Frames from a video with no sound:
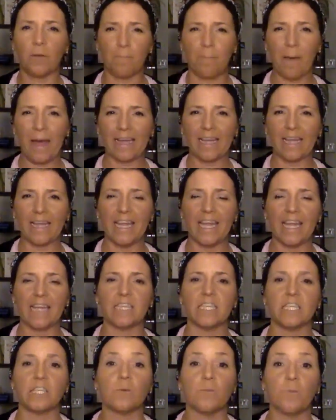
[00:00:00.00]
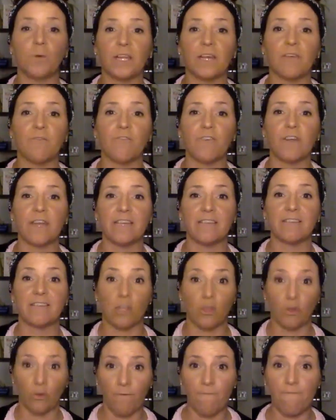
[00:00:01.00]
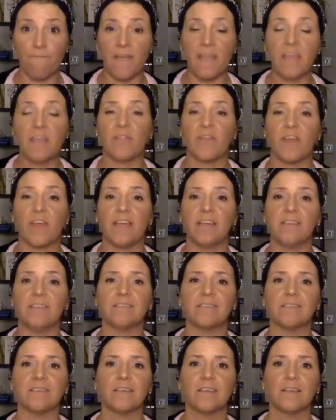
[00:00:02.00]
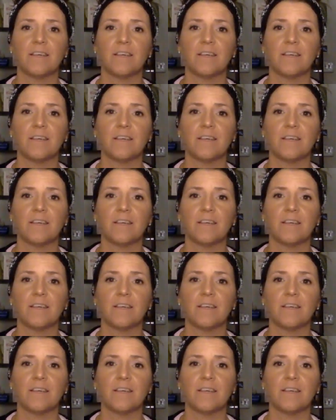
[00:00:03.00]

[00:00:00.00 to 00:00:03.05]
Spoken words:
back connected to whatever it is that your faith is,